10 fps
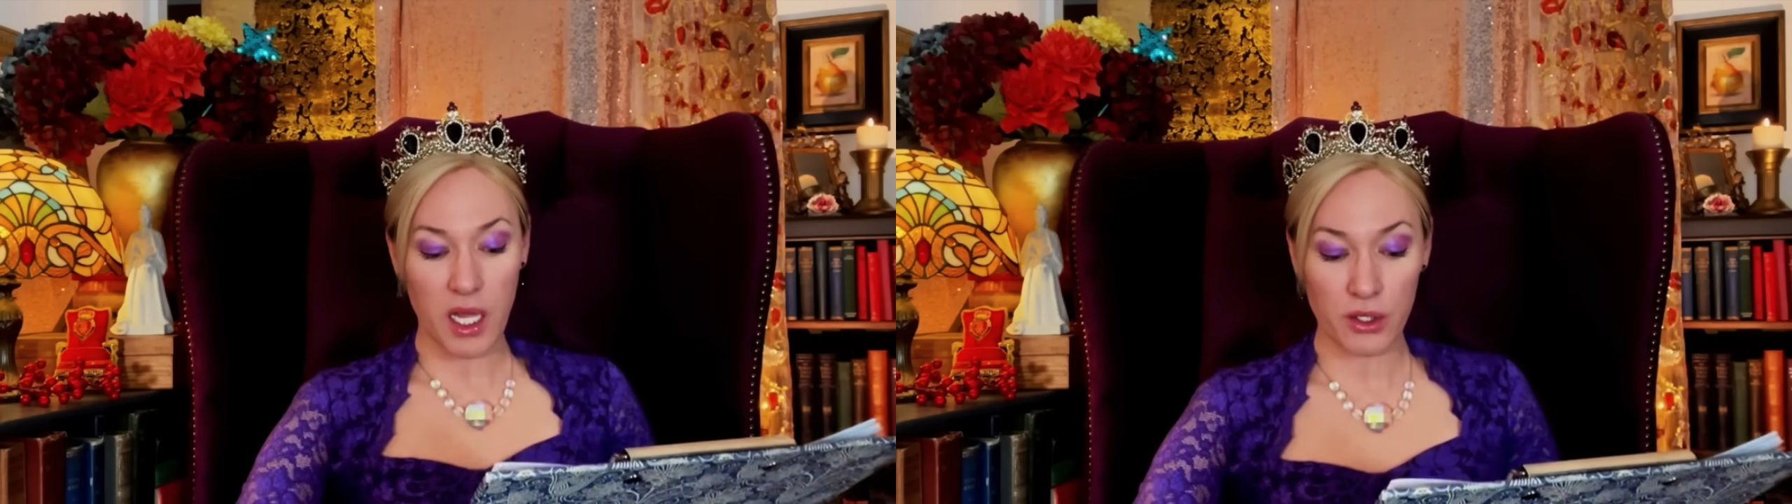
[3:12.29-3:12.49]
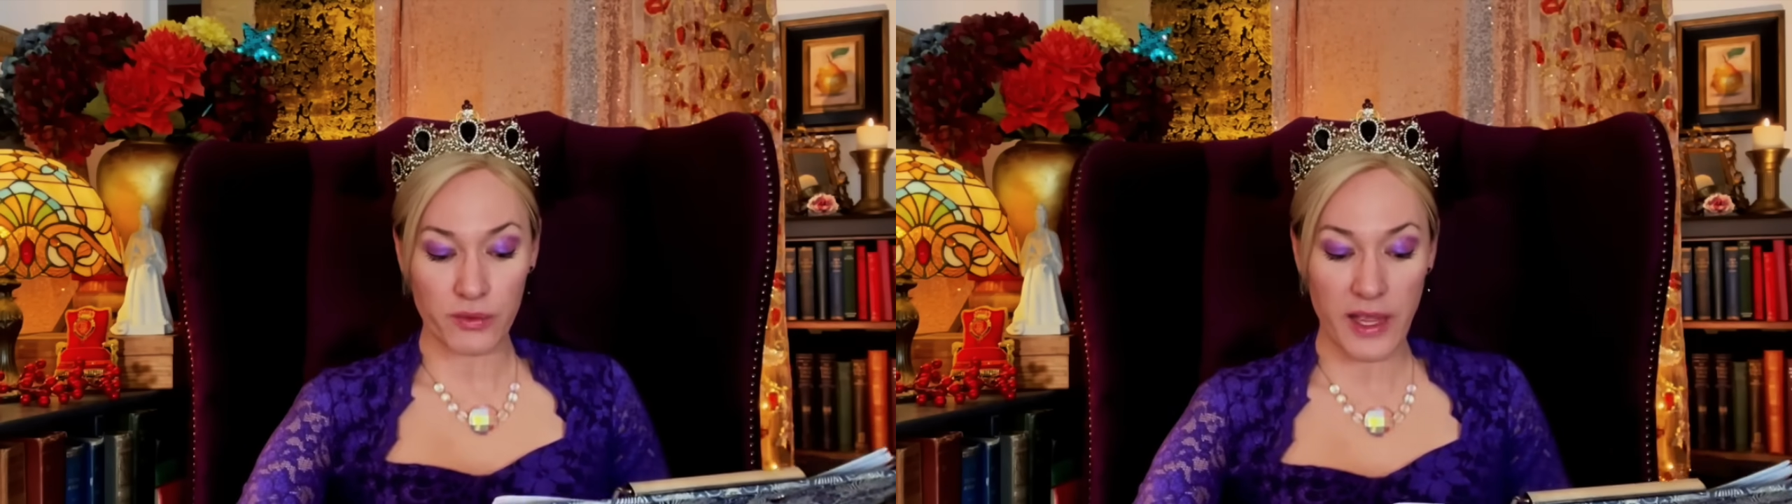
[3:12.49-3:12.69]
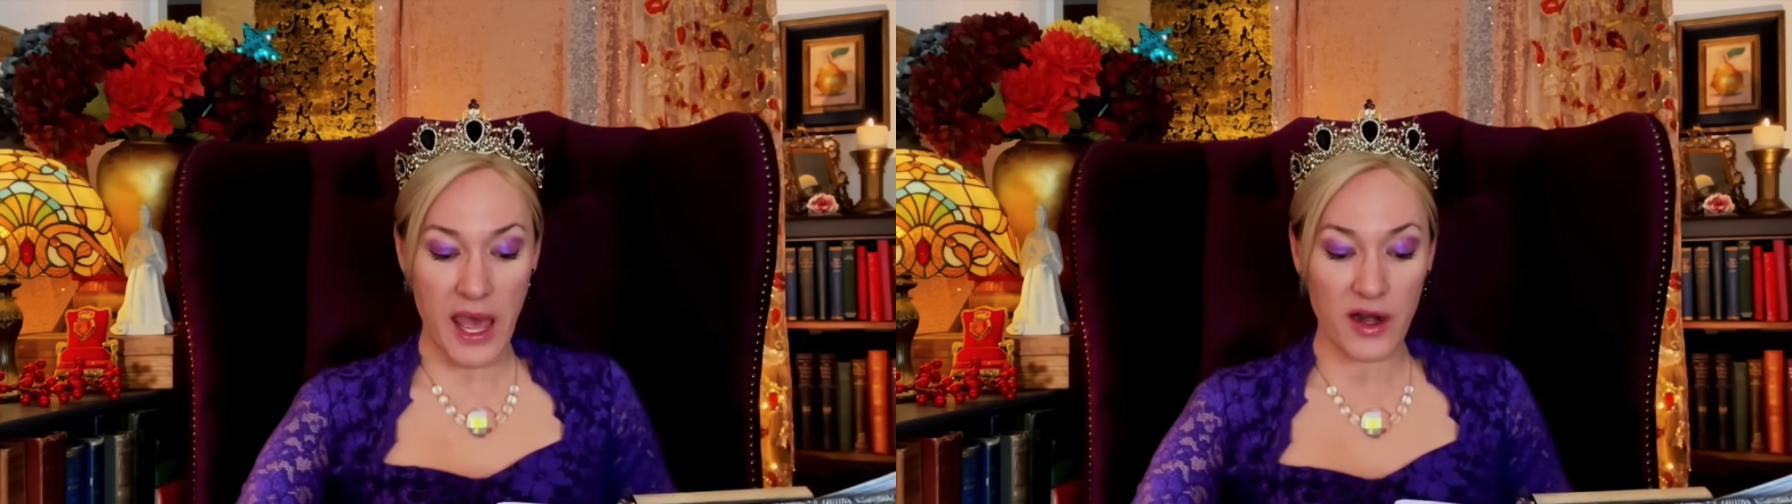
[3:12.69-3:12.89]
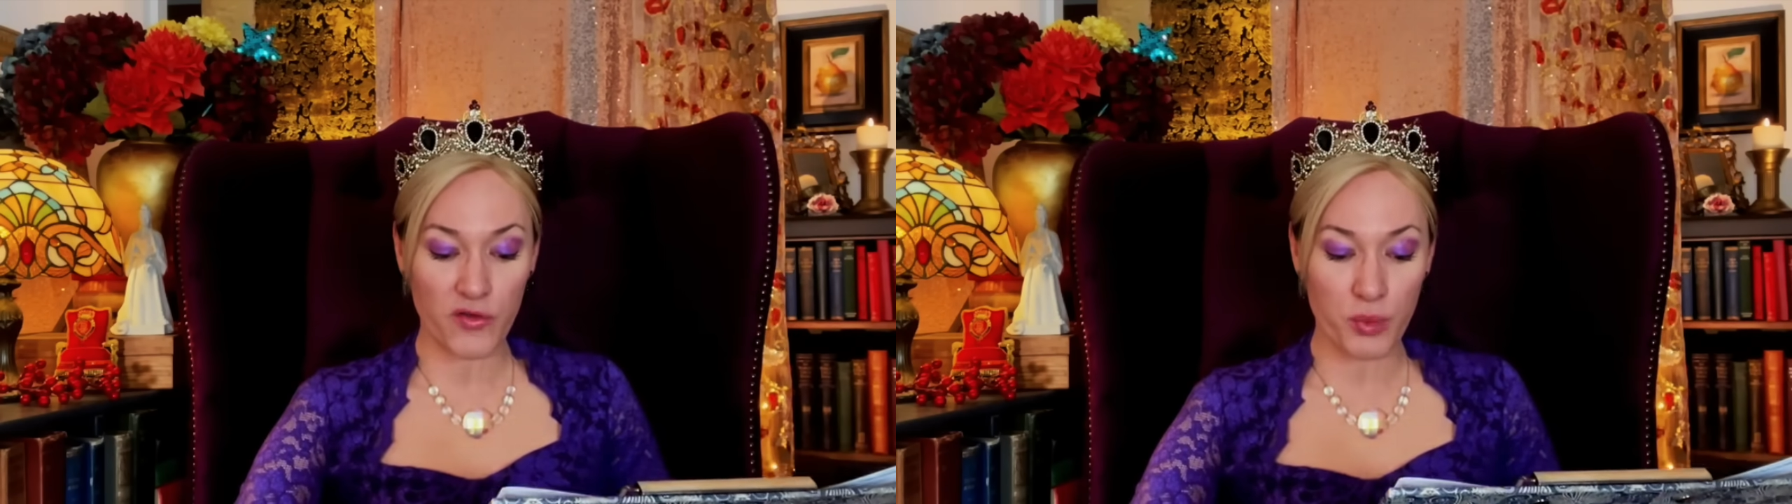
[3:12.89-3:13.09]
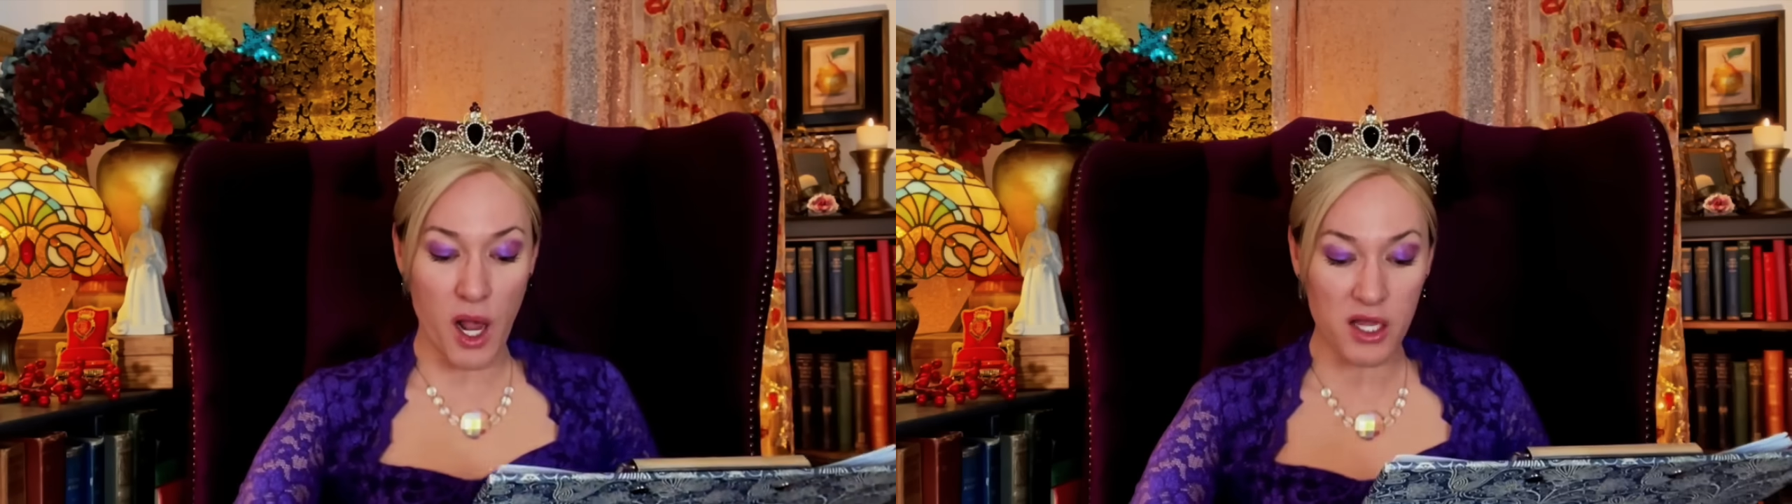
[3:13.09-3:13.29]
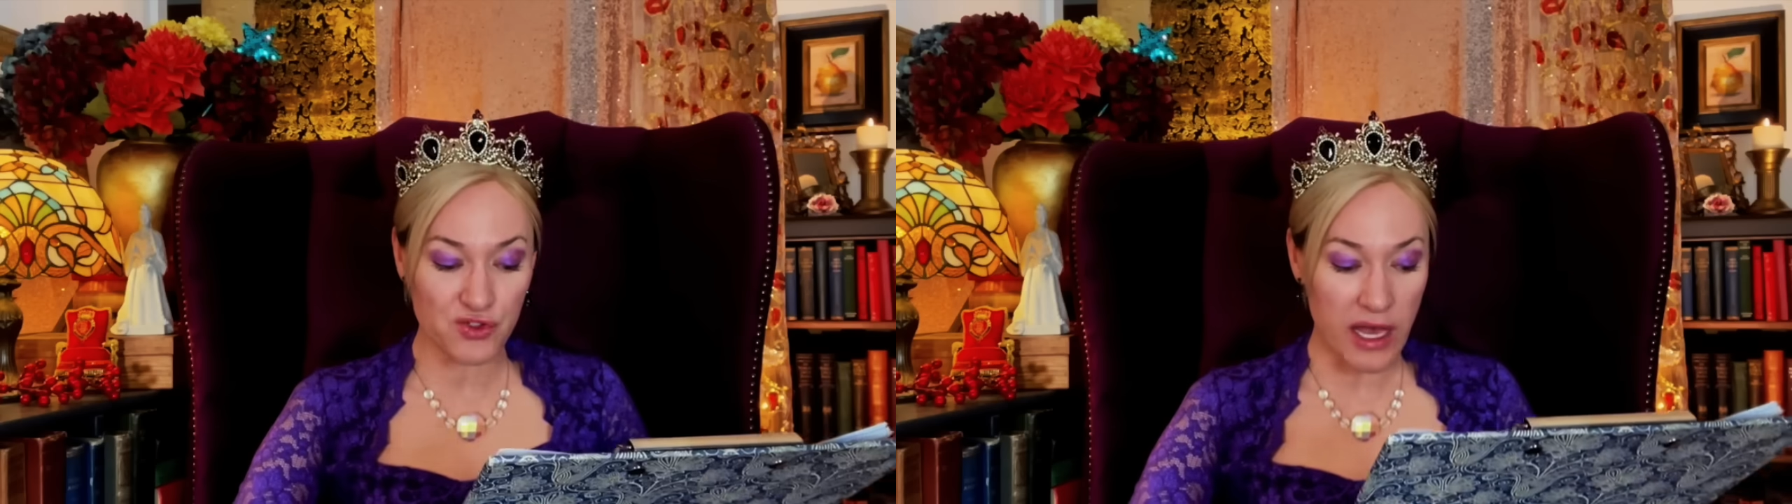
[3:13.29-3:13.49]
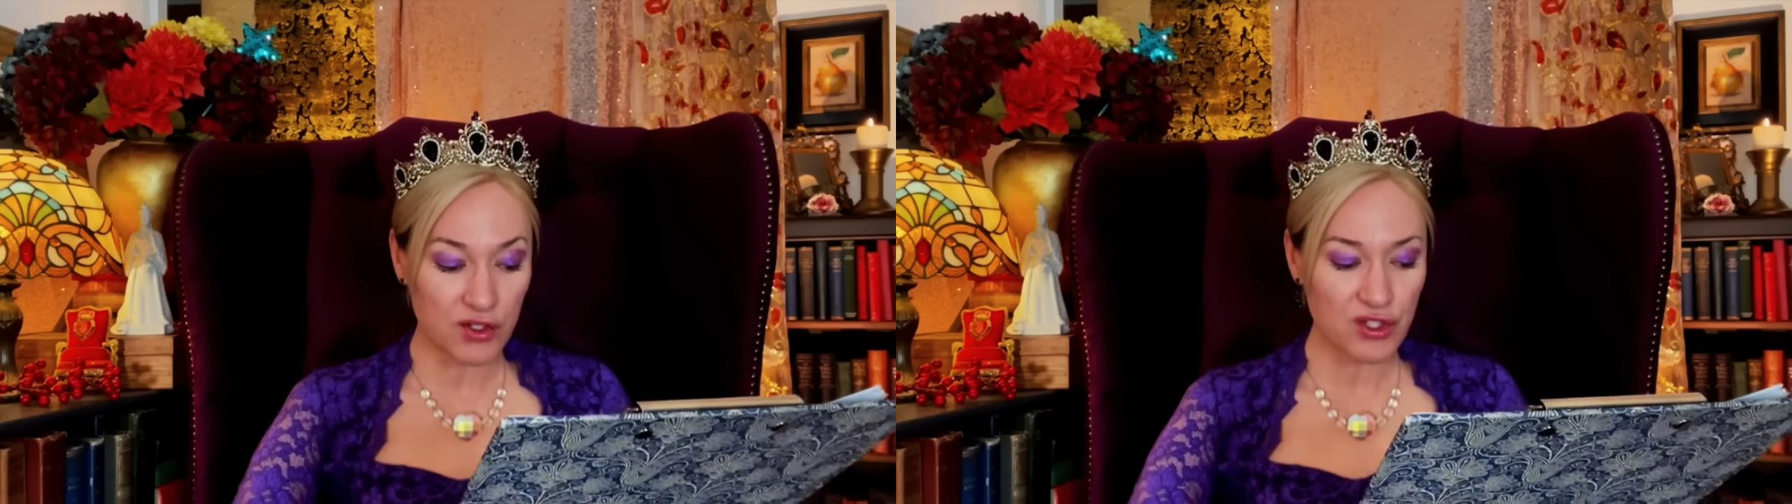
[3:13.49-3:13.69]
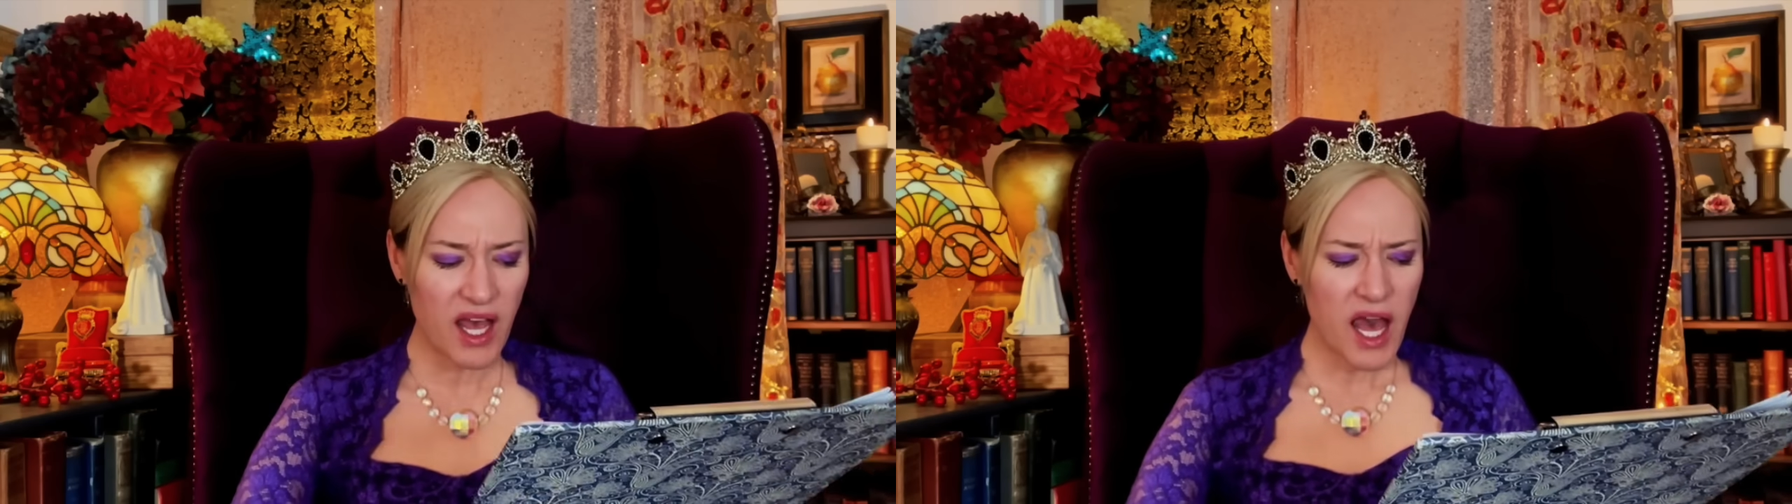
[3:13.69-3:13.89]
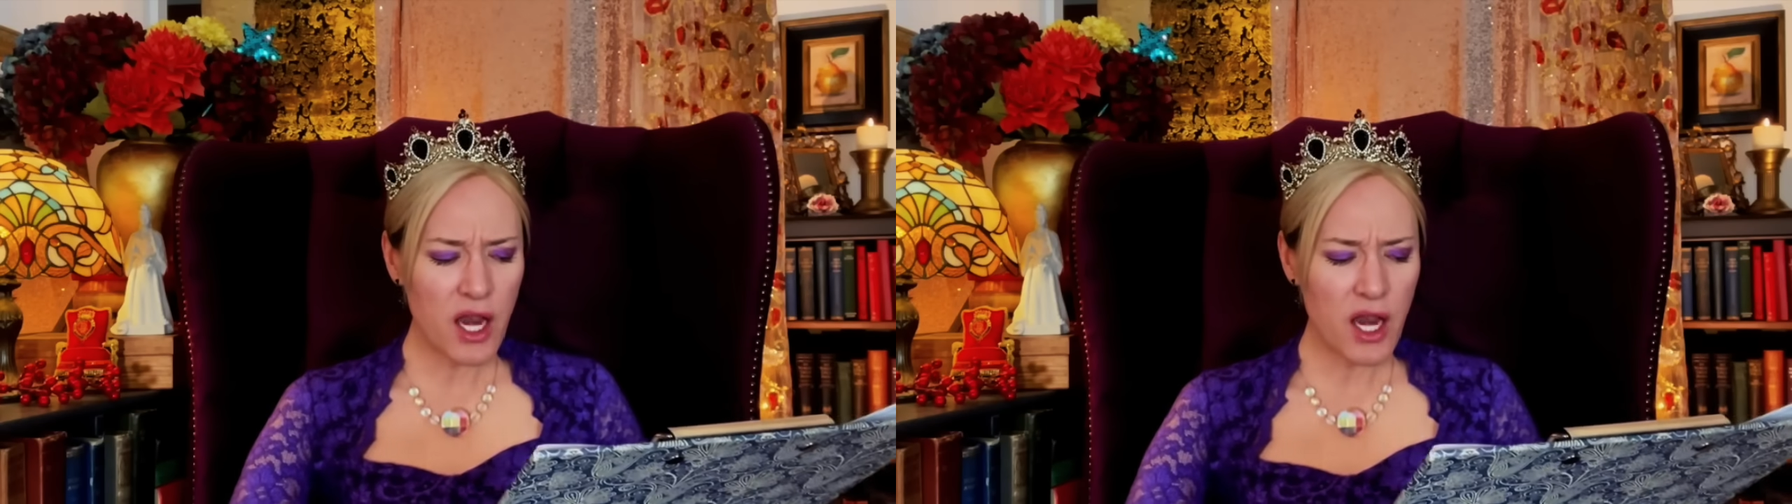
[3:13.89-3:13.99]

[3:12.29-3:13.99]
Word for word: creative projects